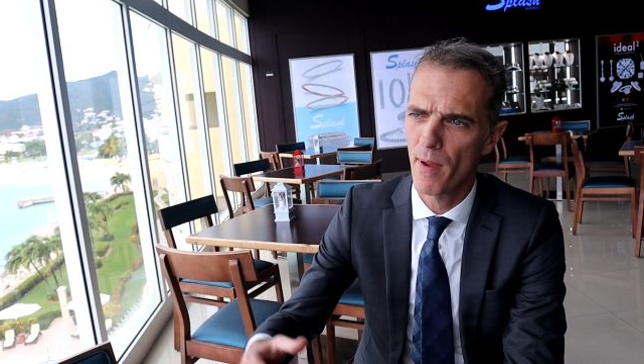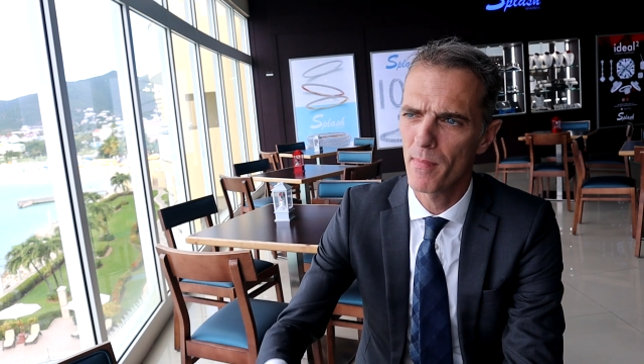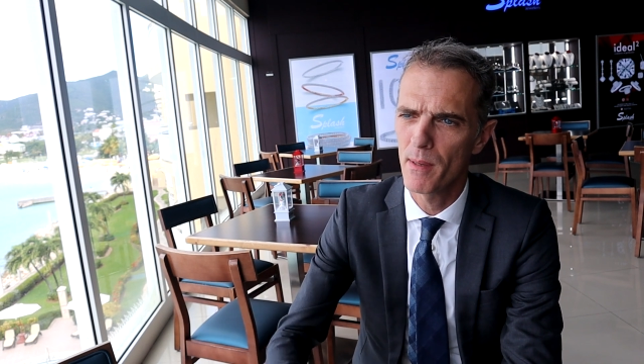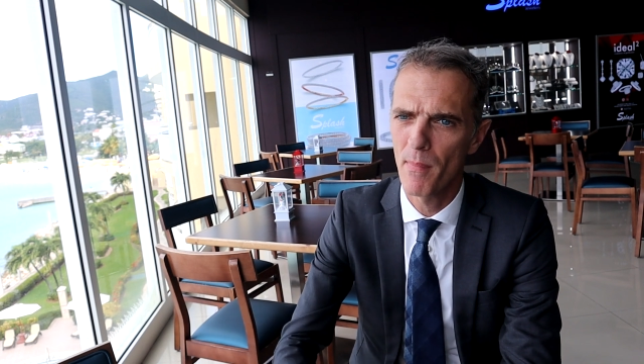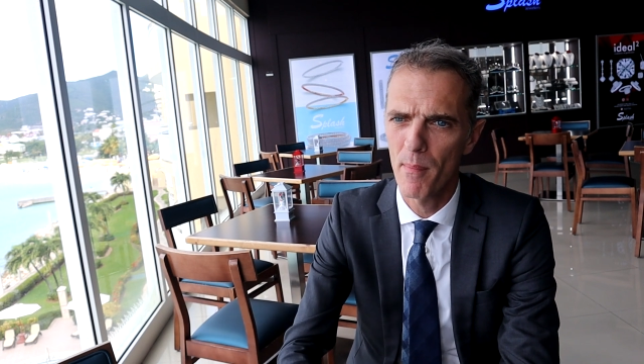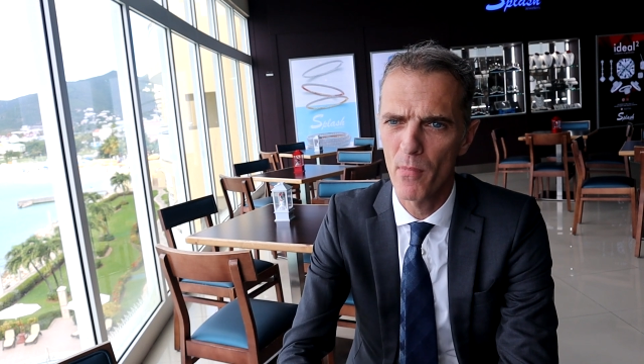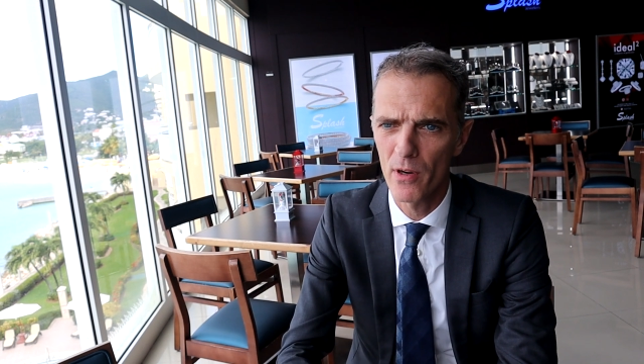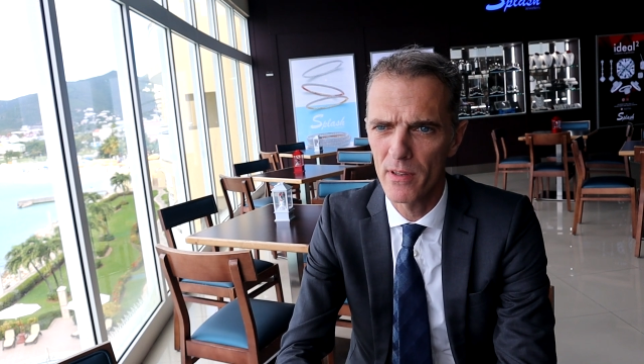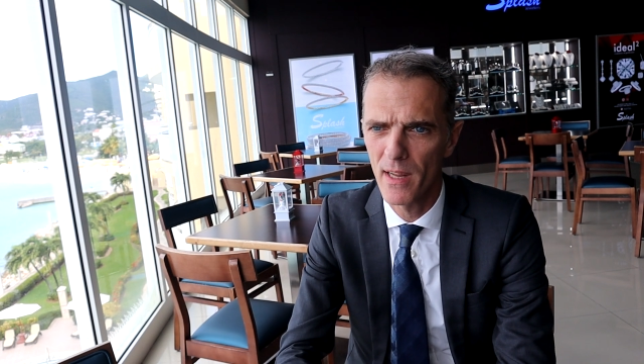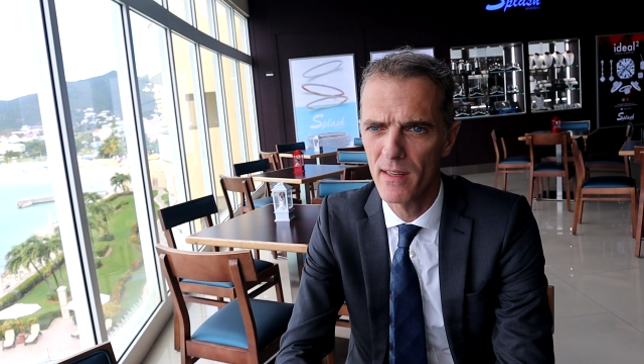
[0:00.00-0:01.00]
family
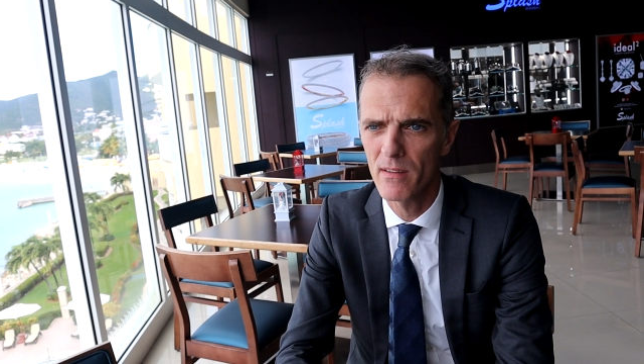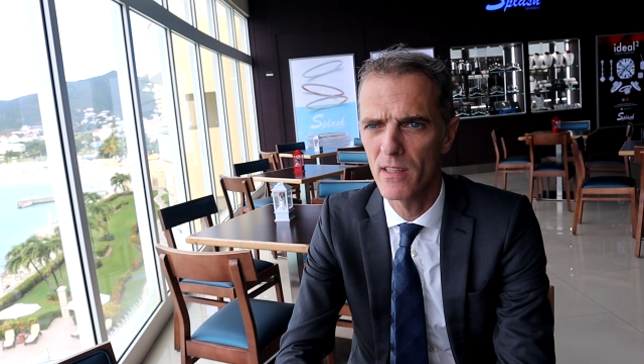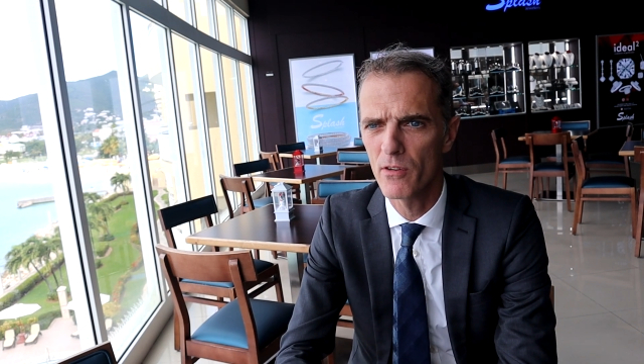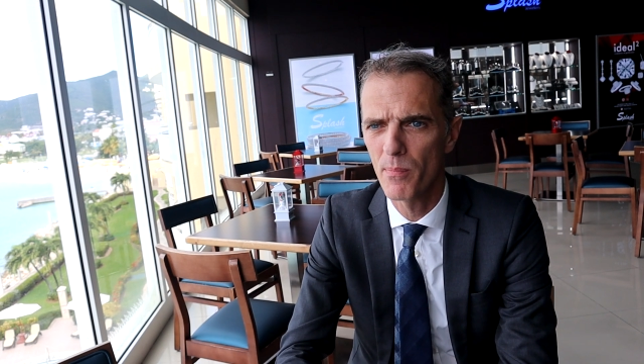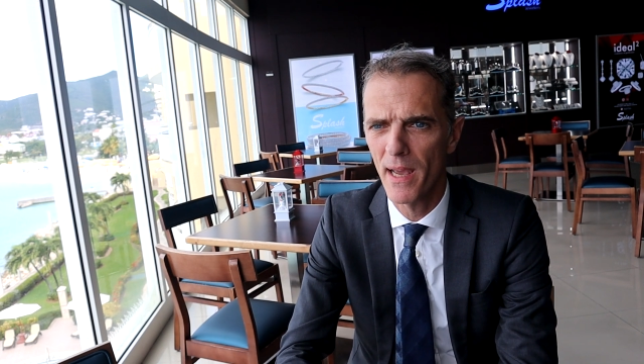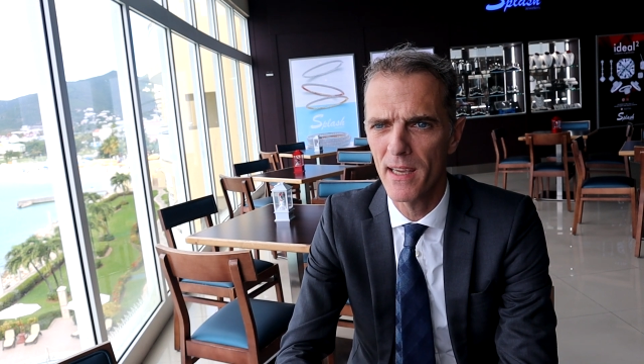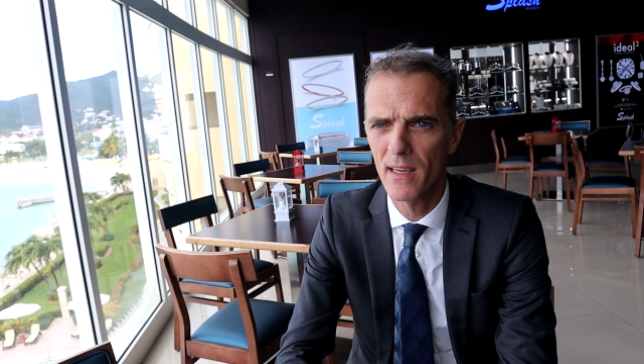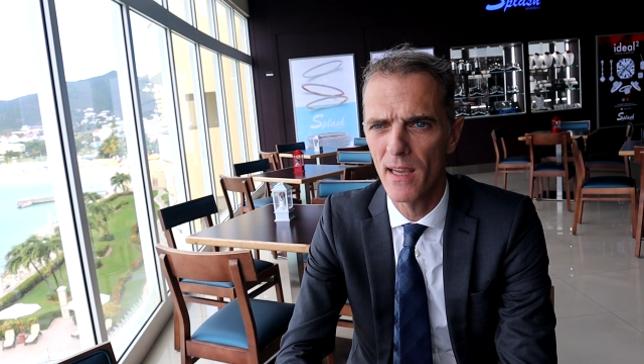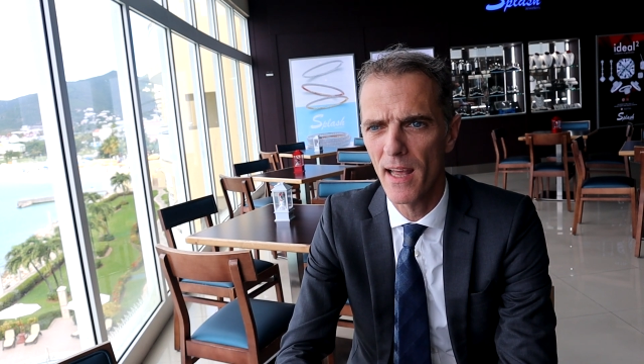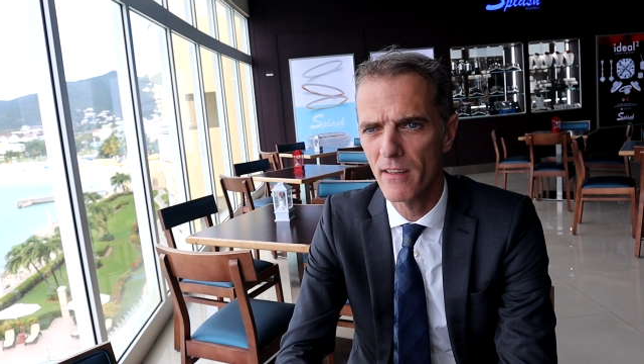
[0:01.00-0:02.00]
member that is
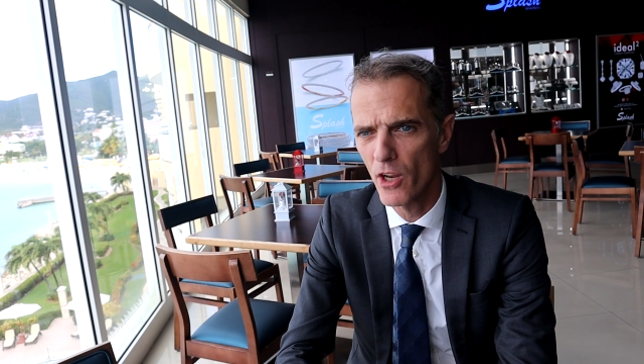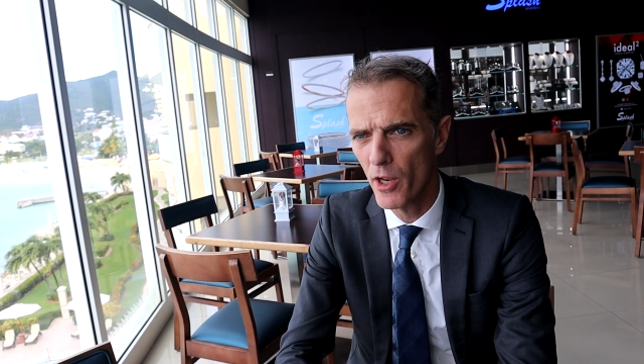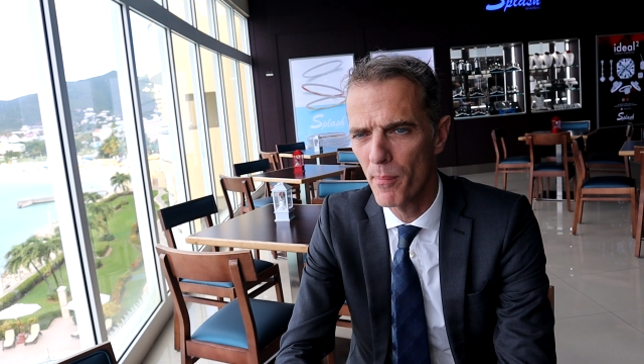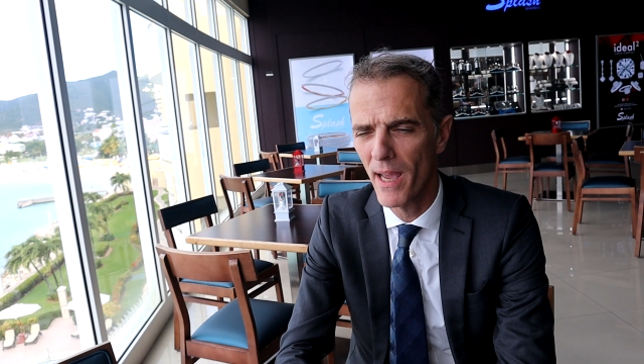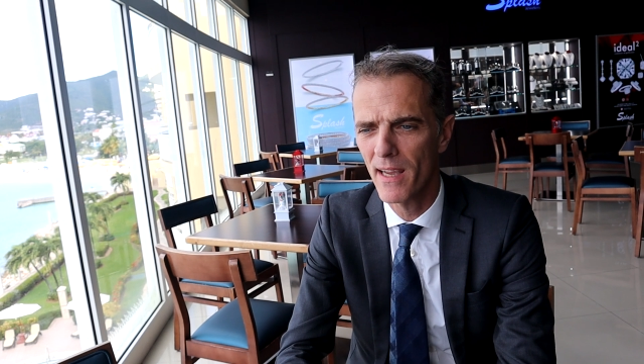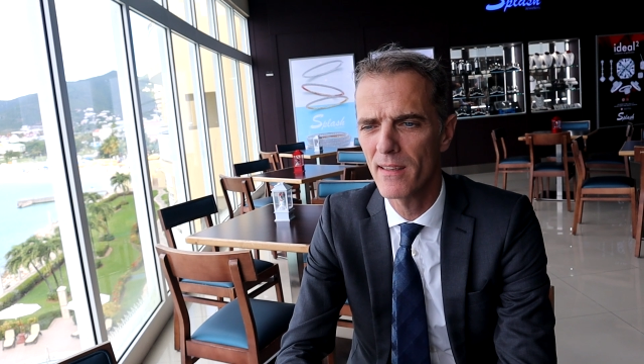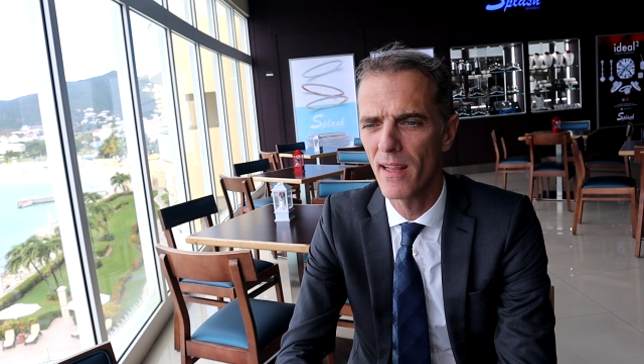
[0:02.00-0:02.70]
banking at another bank,